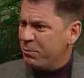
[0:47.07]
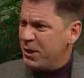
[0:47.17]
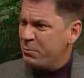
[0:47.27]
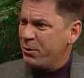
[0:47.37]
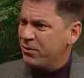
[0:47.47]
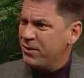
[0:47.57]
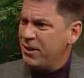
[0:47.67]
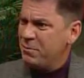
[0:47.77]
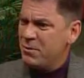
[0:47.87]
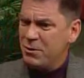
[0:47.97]
people
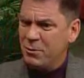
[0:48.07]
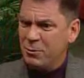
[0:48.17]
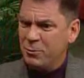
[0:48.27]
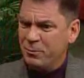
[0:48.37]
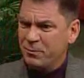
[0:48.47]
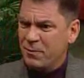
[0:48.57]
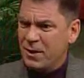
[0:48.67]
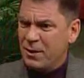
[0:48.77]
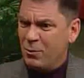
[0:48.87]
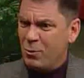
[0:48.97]
seem to
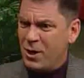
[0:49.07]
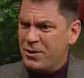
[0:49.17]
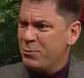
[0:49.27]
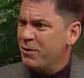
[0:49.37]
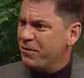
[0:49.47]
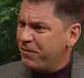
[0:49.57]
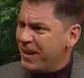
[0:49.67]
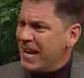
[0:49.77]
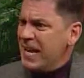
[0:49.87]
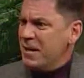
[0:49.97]
want to
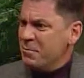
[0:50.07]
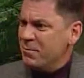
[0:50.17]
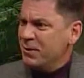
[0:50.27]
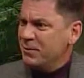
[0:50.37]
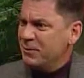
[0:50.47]
inflame,